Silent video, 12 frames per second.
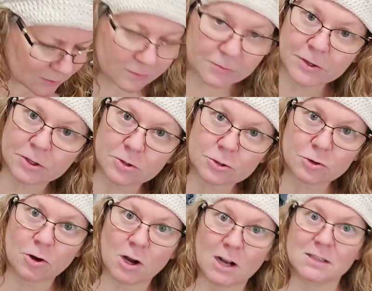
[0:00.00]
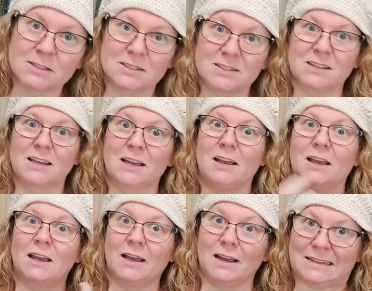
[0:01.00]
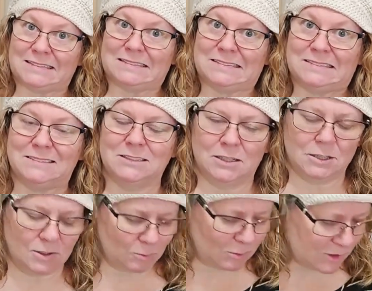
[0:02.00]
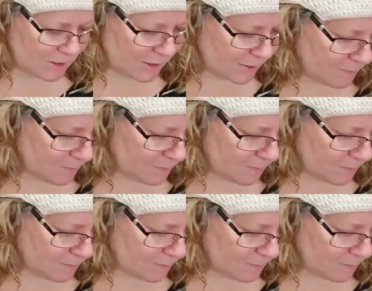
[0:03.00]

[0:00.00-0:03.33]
Fingers crossed. We'll see.